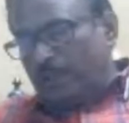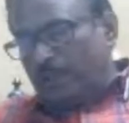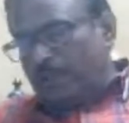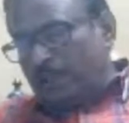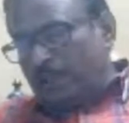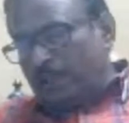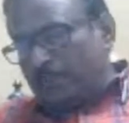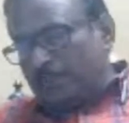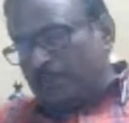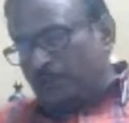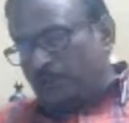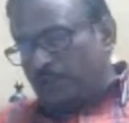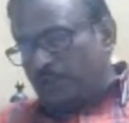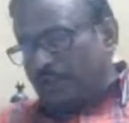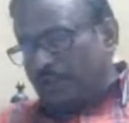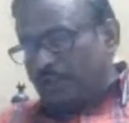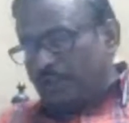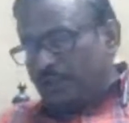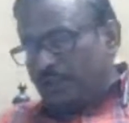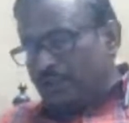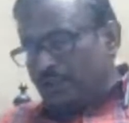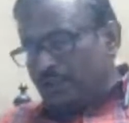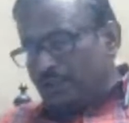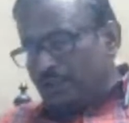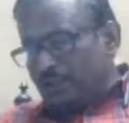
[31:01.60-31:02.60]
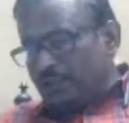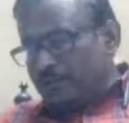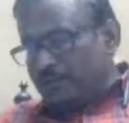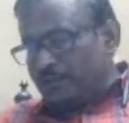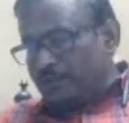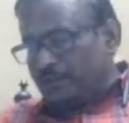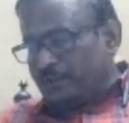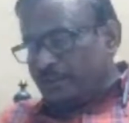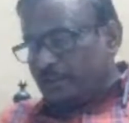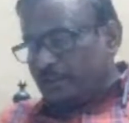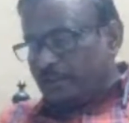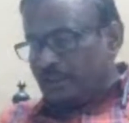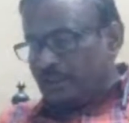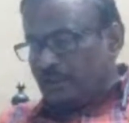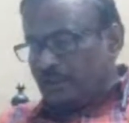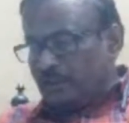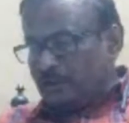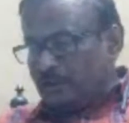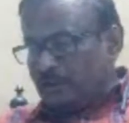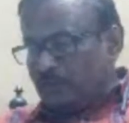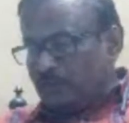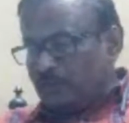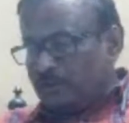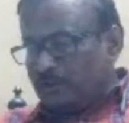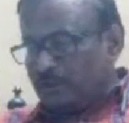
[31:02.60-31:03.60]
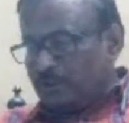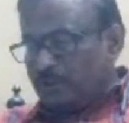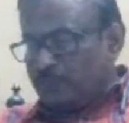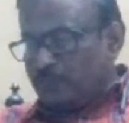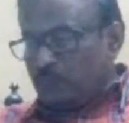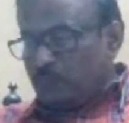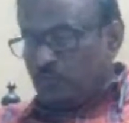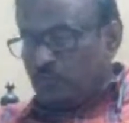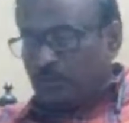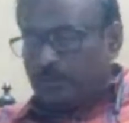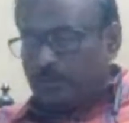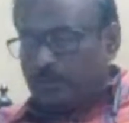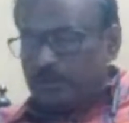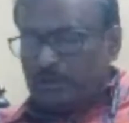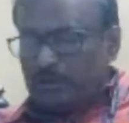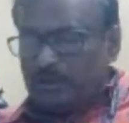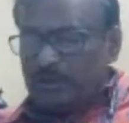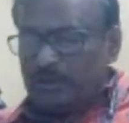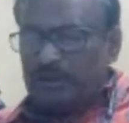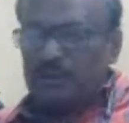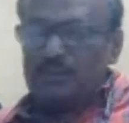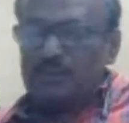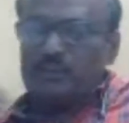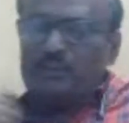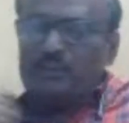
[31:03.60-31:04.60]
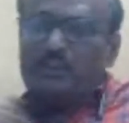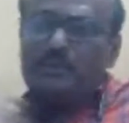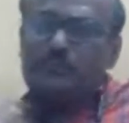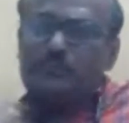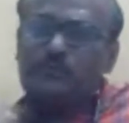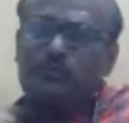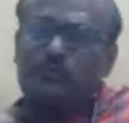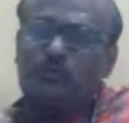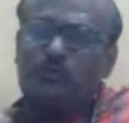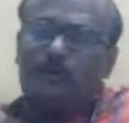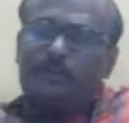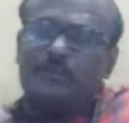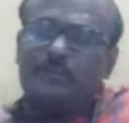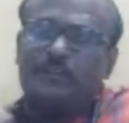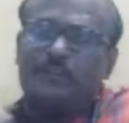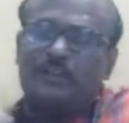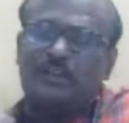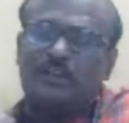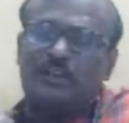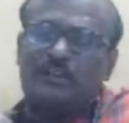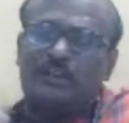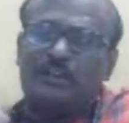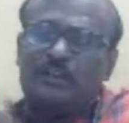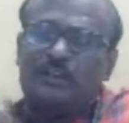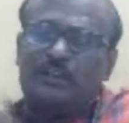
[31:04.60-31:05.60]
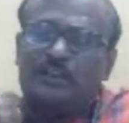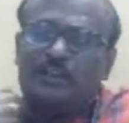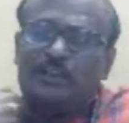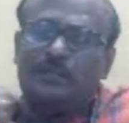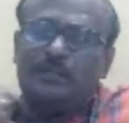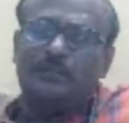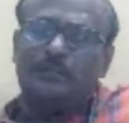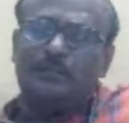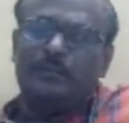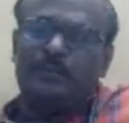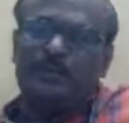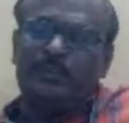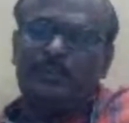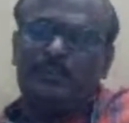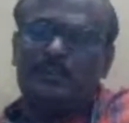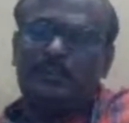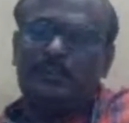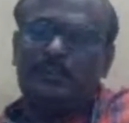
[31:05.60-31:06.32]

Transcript: after an area has been declared or deemed to have been declared Calcutta, Bombay,